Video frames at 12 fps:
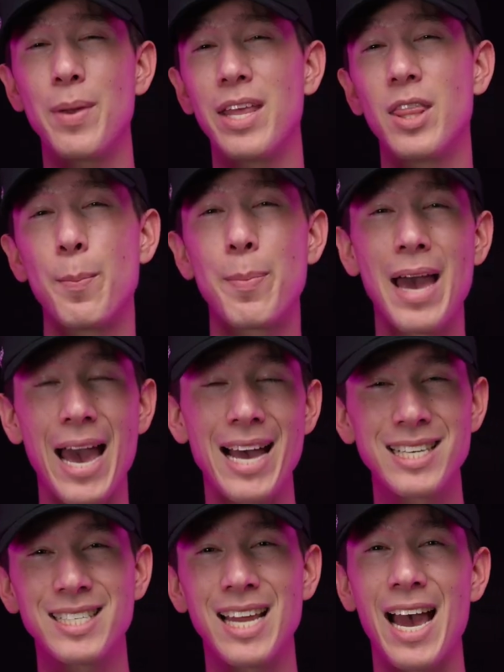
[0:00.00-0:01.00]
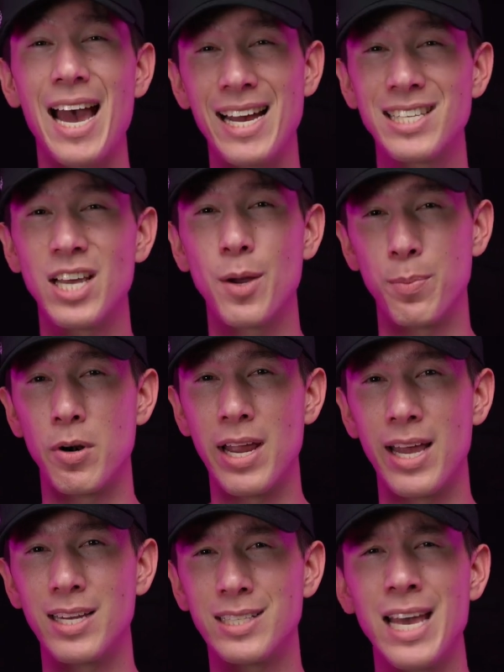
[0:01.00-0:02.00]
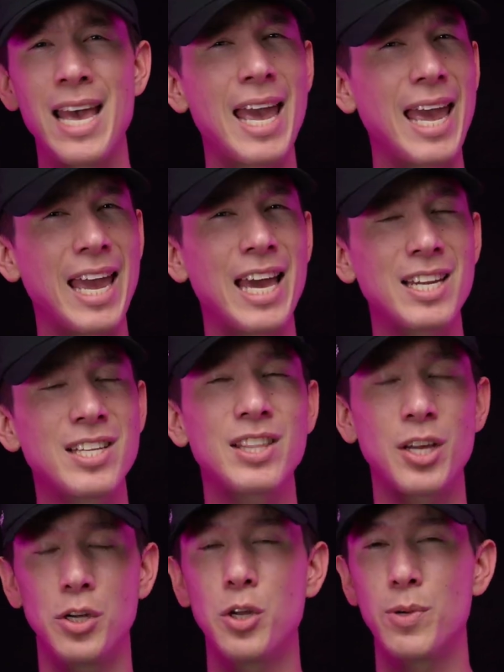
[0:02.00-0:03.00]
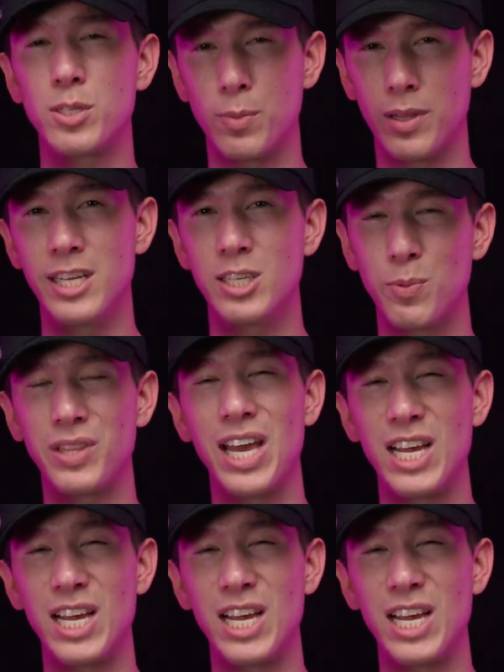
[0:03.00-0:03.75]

in the past as a brand and their newest release with the